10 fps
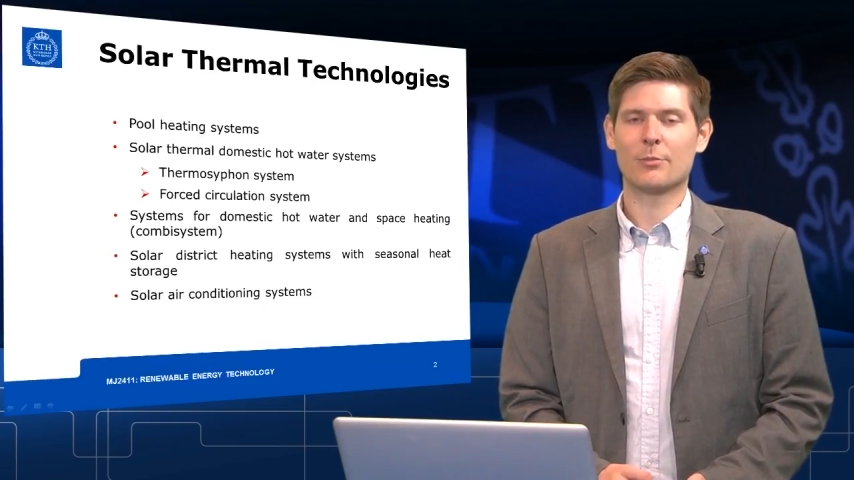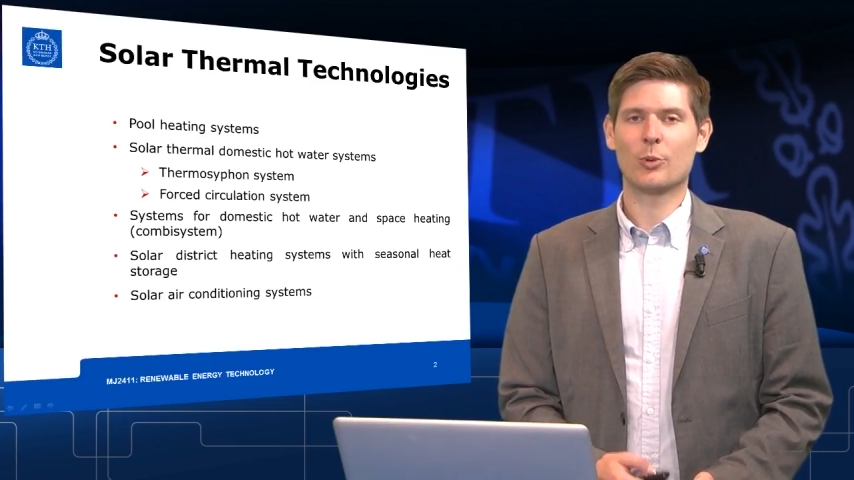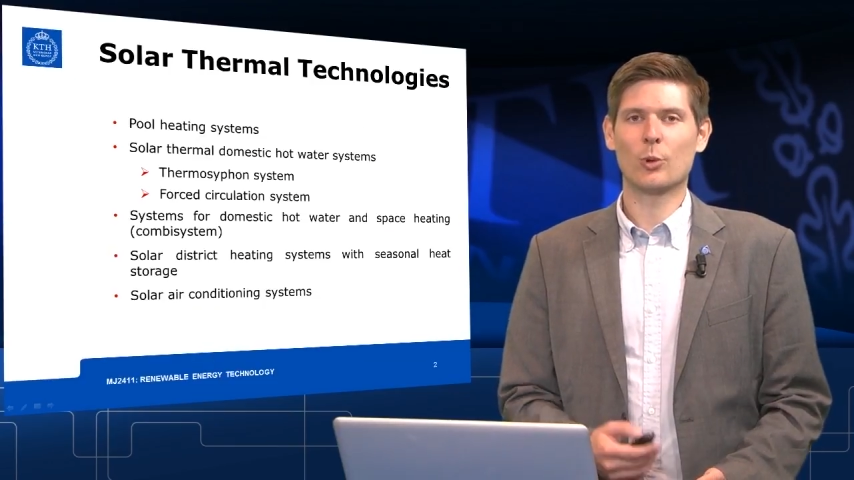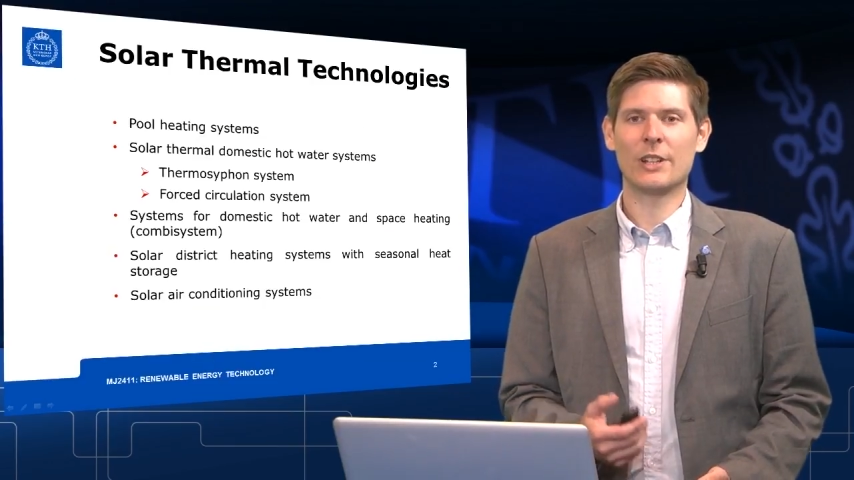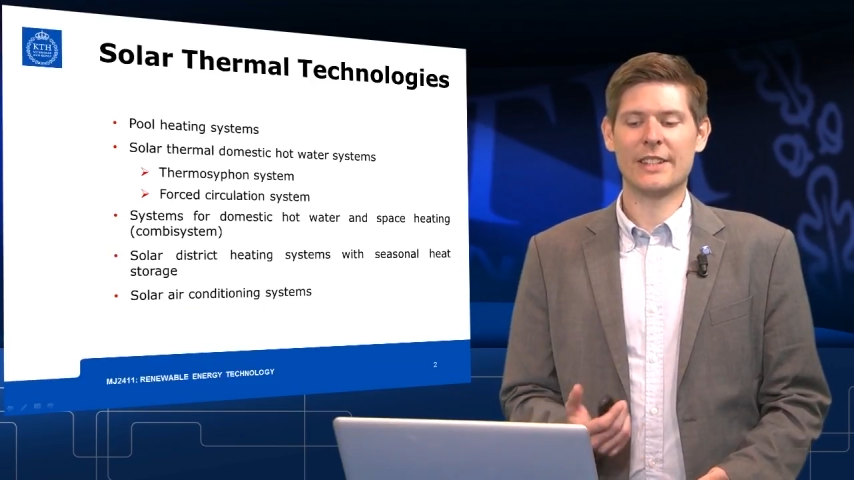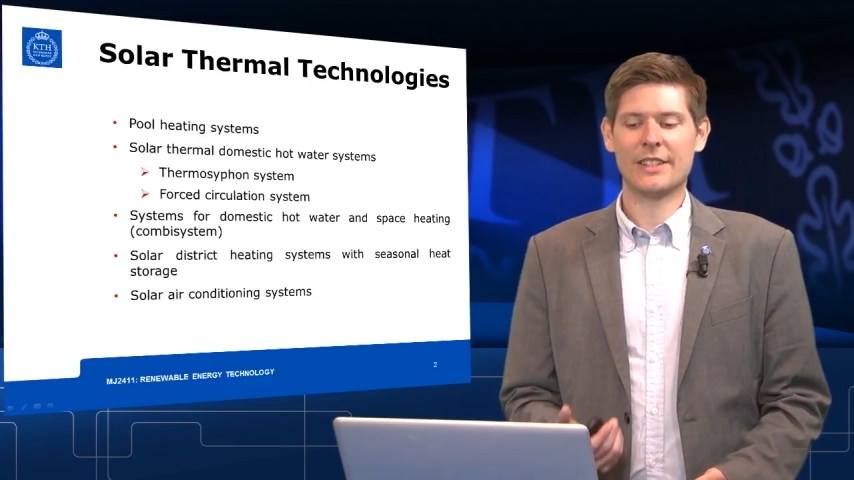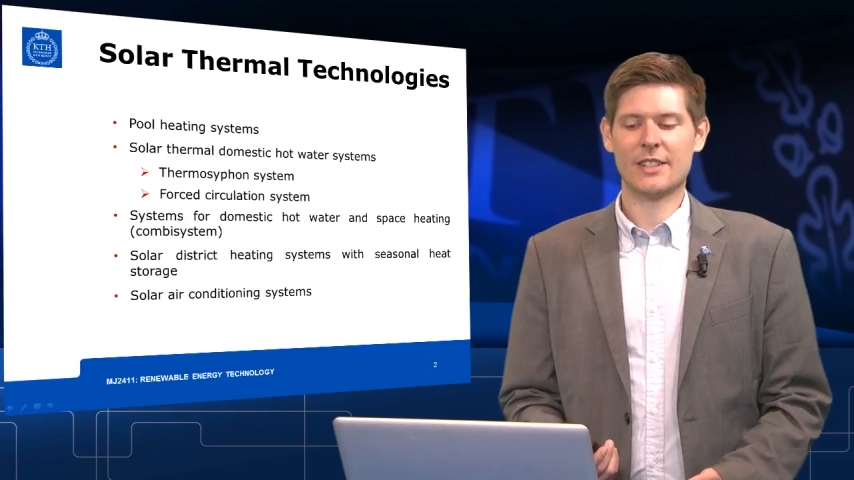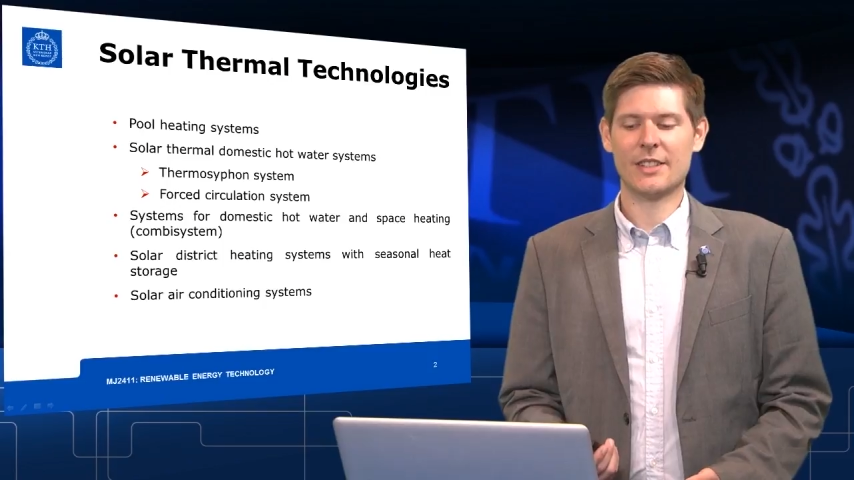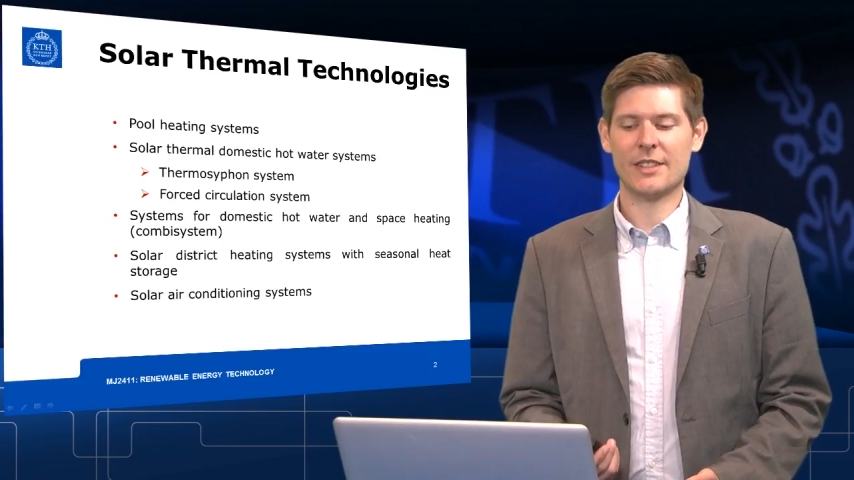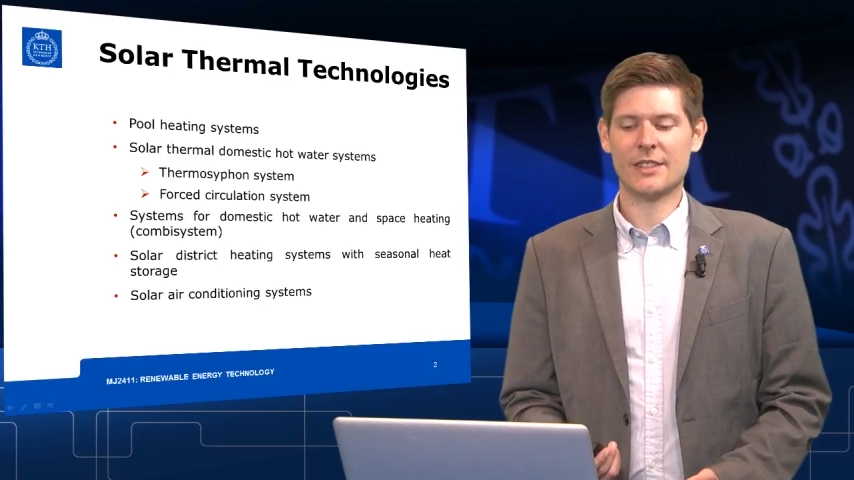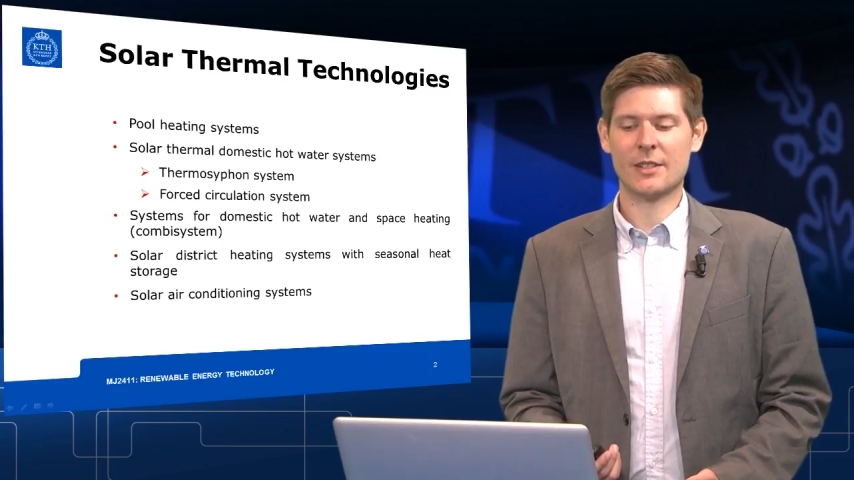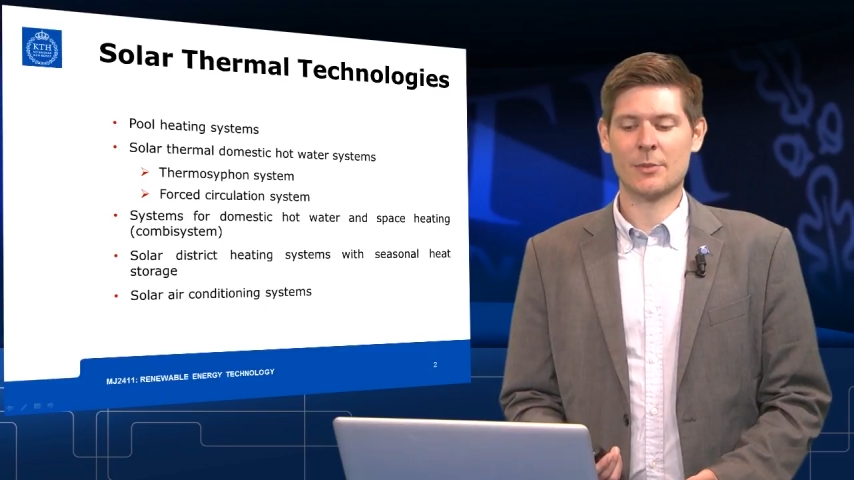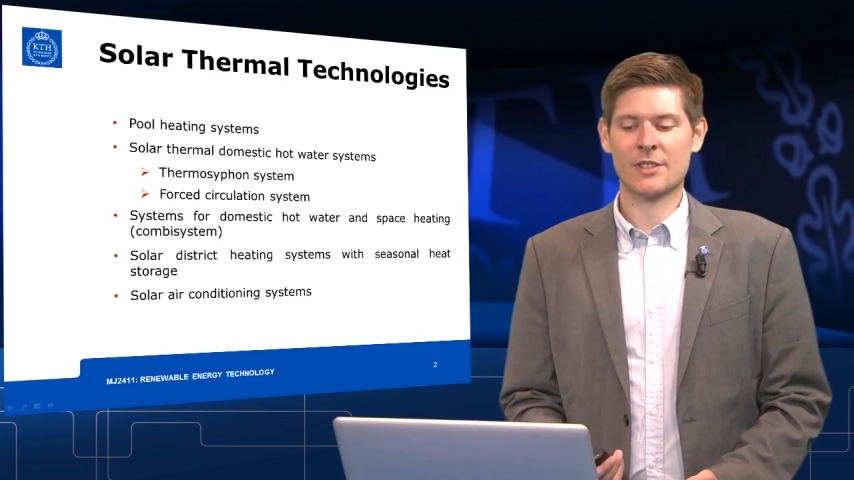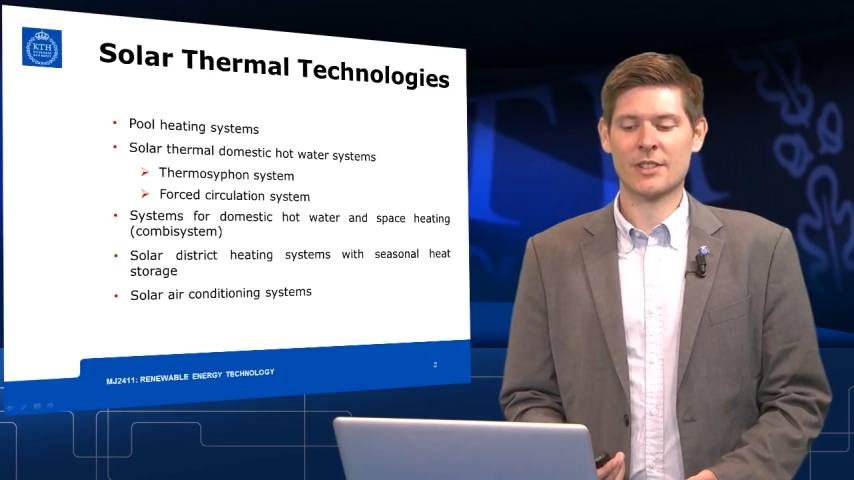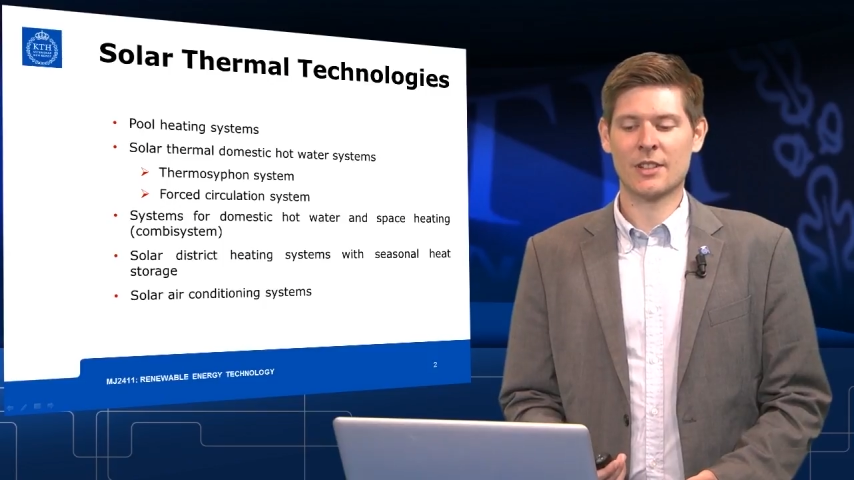pool heating
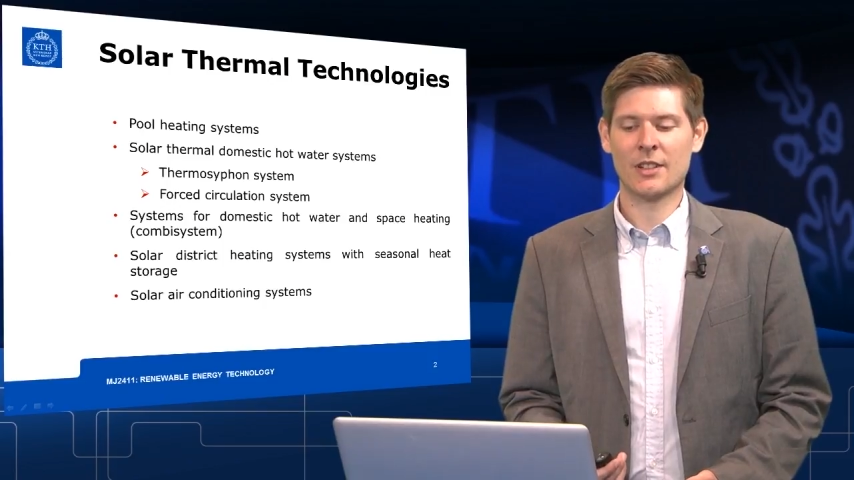systems,